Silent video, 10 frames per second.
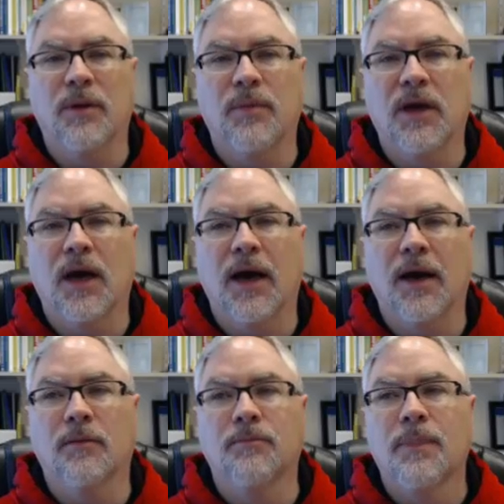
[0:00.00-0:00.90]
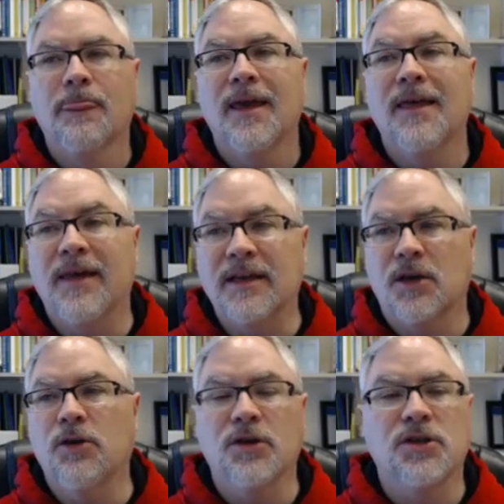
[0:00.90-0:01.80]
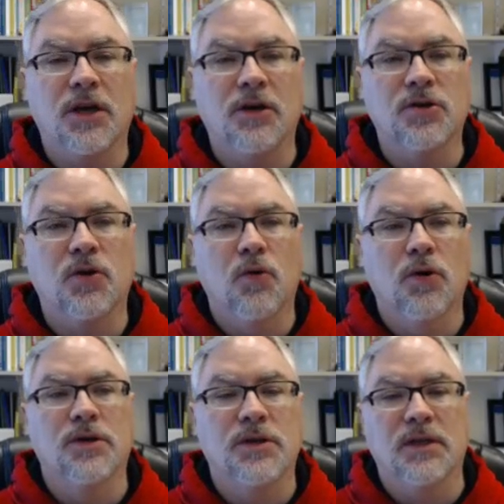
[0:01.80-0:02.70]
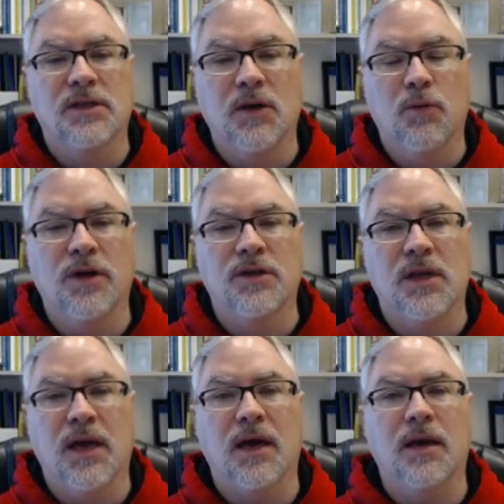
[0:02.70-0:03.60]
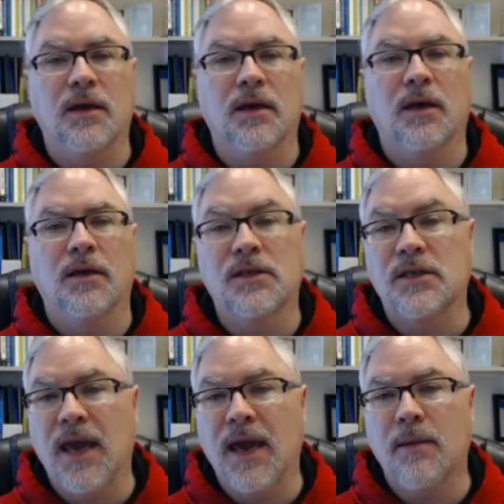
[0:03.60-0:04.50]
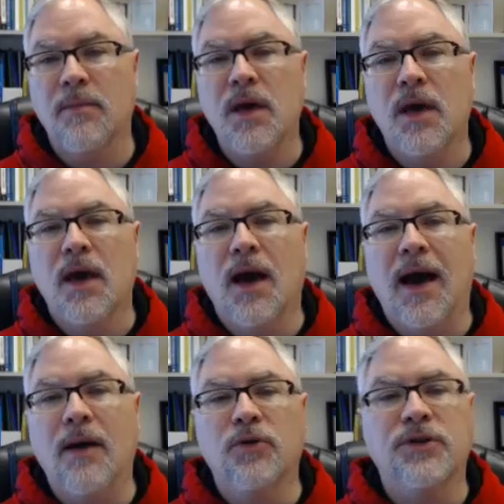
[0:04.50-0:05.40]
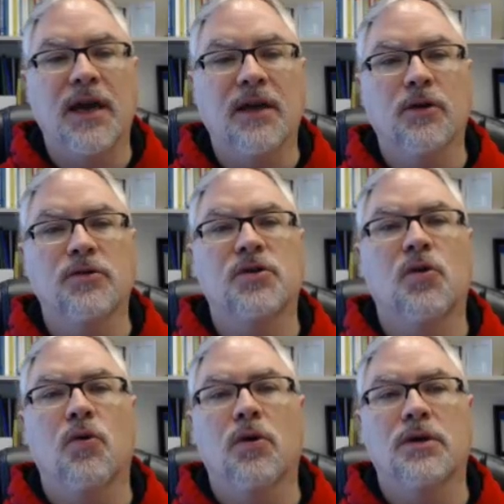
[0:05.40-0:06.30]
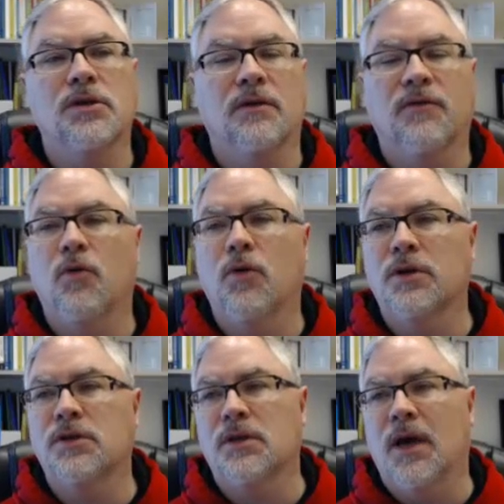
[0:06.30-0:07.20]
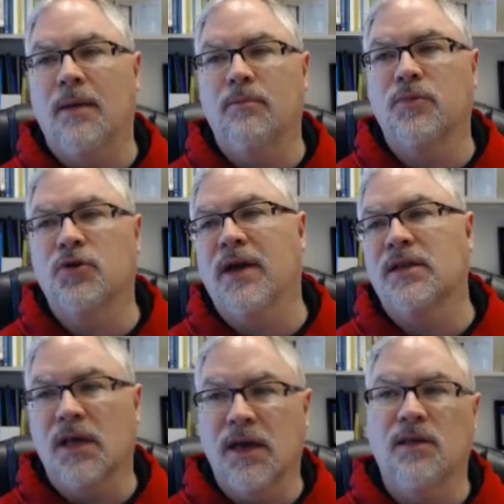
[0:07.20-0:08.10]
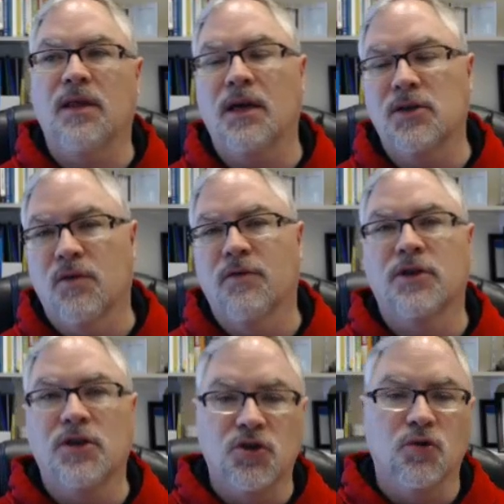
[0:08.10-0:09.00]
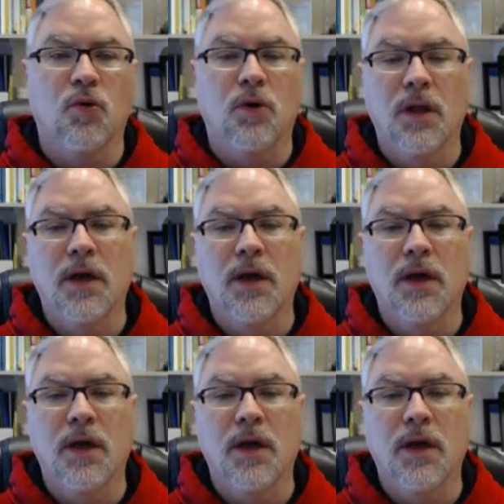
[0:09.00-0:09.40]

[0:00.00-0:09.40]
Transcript: be higher. That's how you can check your scores and see where you stand in SAM. I will take those scores, and of course I'm translating things over to Joule,